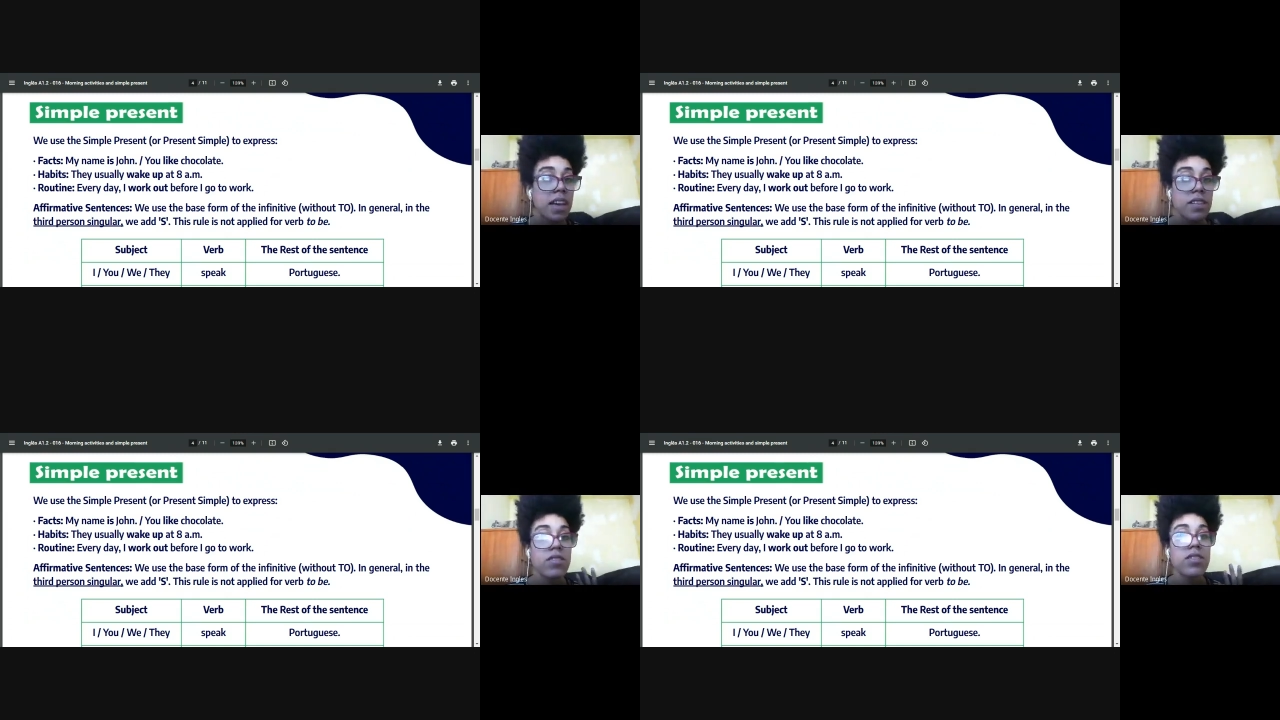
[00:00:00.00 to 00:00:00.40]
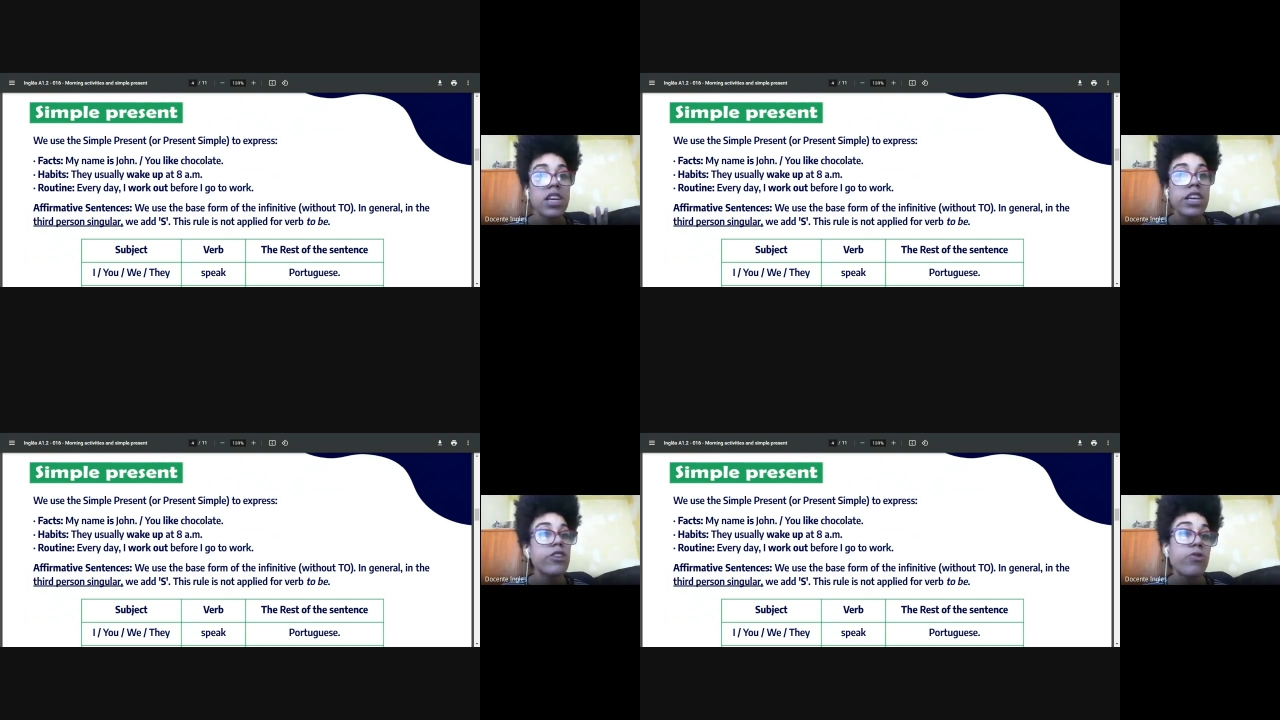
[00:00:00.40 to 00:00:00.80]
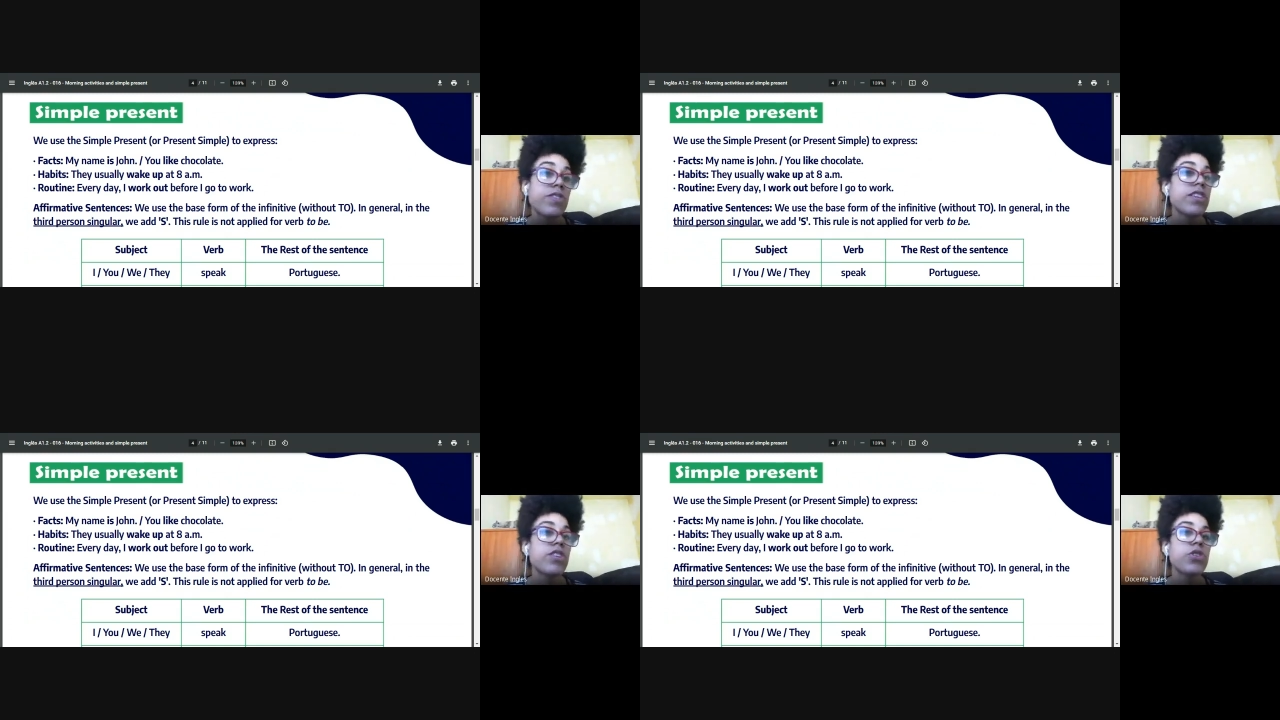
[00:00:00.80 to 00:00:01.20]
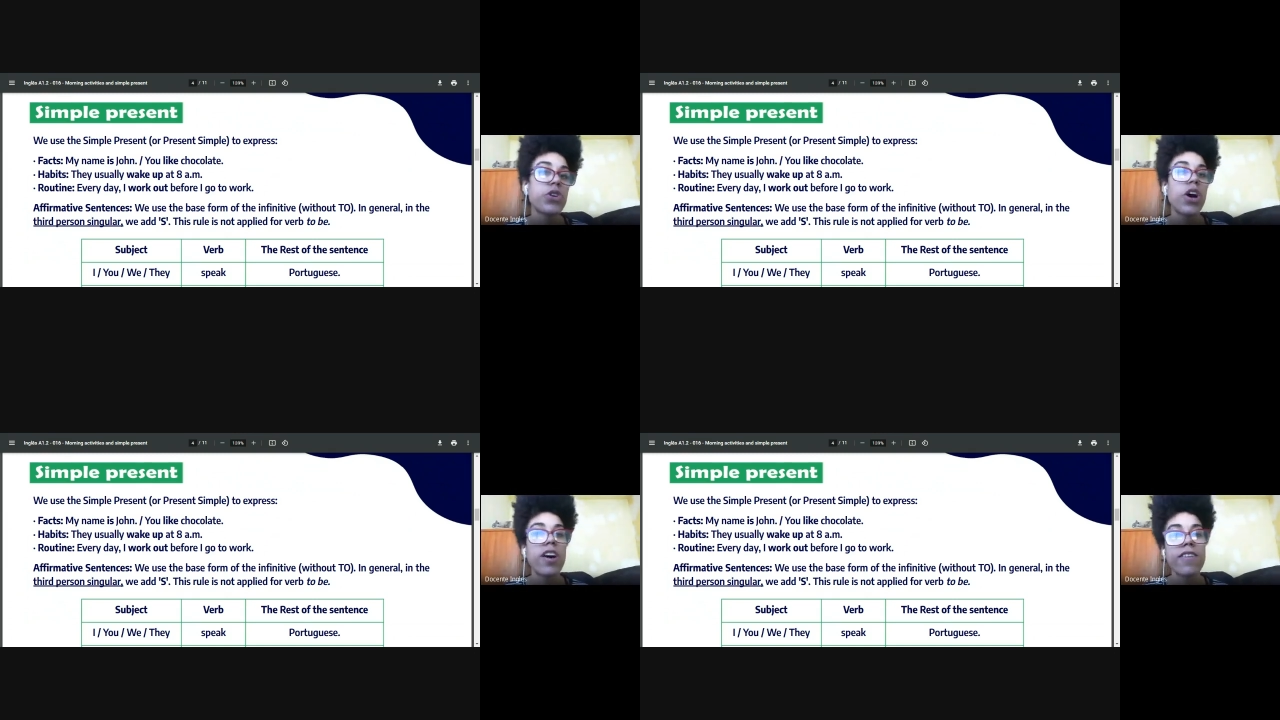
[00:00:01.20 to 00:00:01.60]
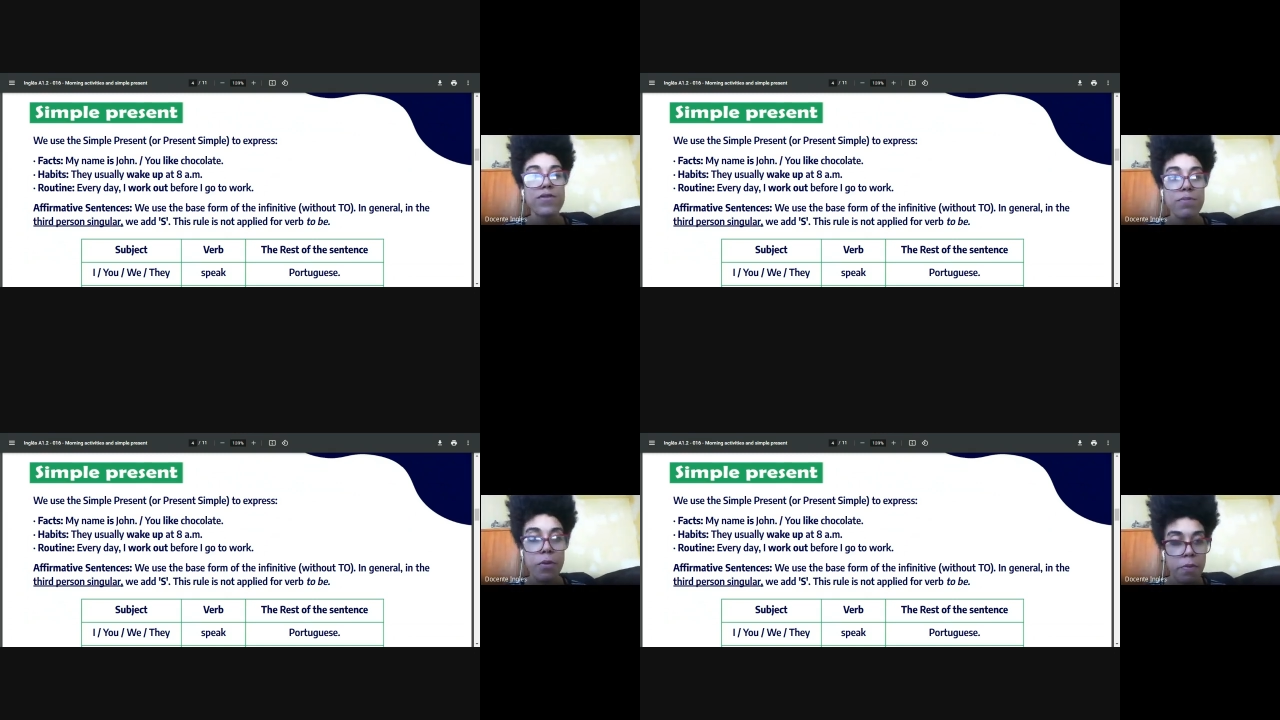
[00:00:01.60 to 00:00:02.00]
the usage of simple
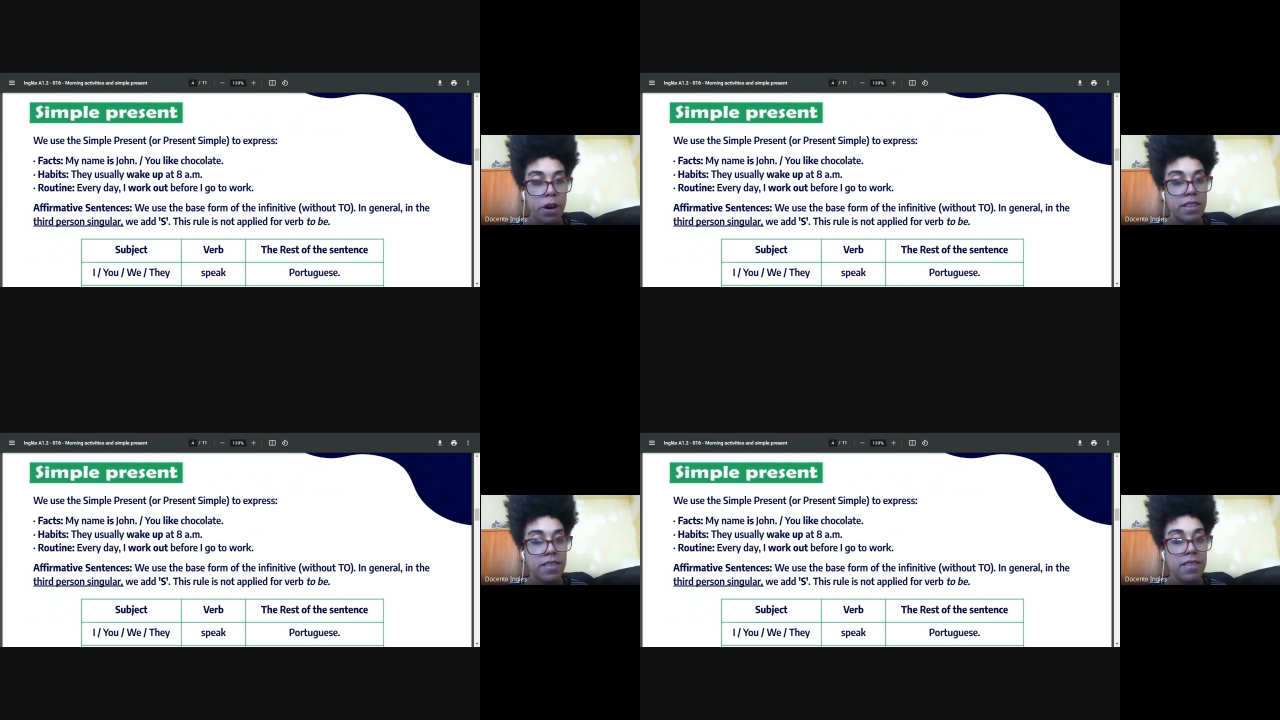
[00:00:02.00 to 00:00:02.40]
present.